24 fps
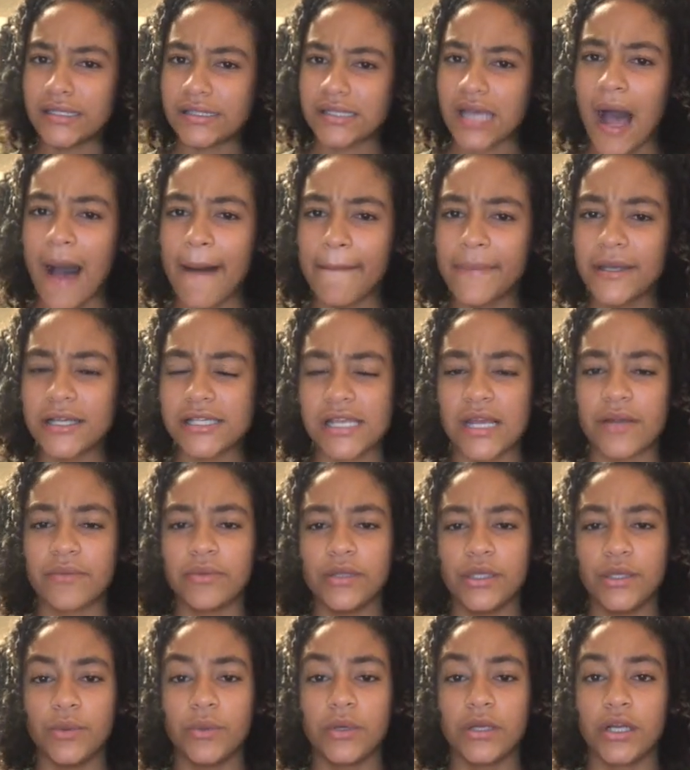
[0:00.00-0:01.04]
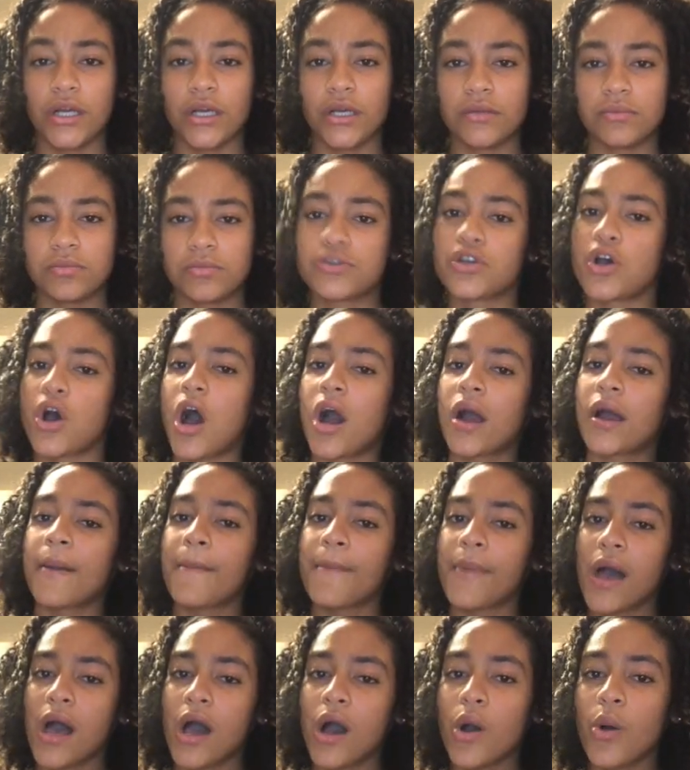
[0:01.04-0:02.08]
topics I really wanna talk
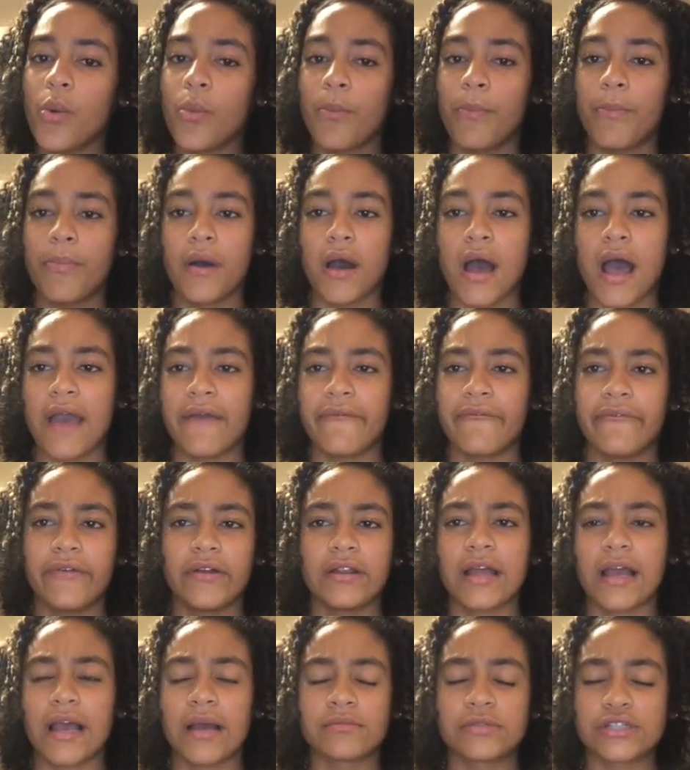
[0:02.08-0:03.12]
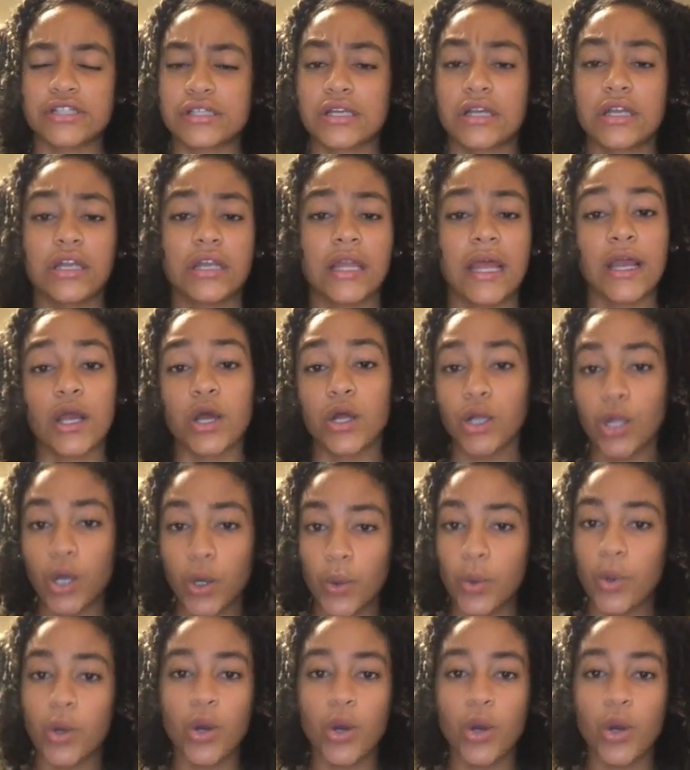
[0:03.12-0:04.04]
about, but I feel like I'm just gonna like go